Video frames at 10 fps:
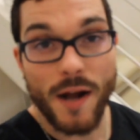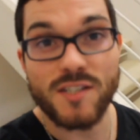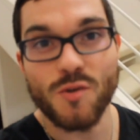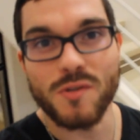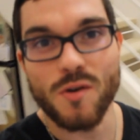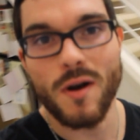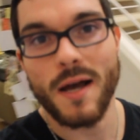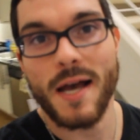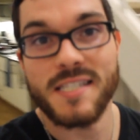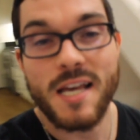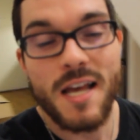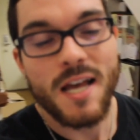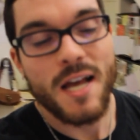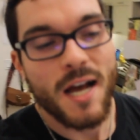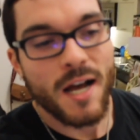All right, so what's going on, guys?
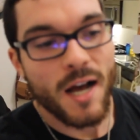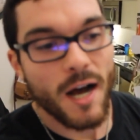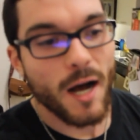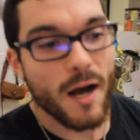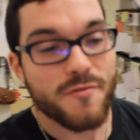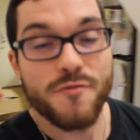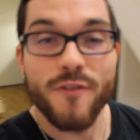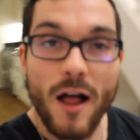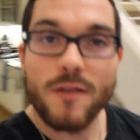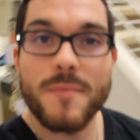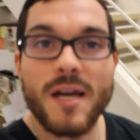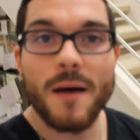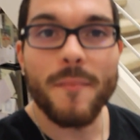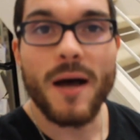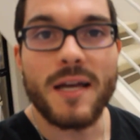If you follow me
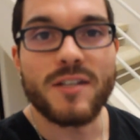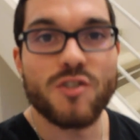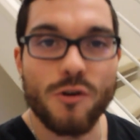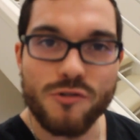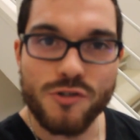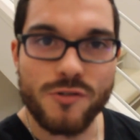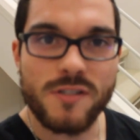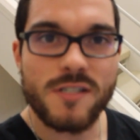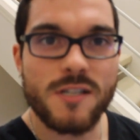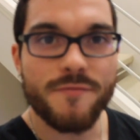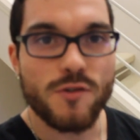on my socials and stuff,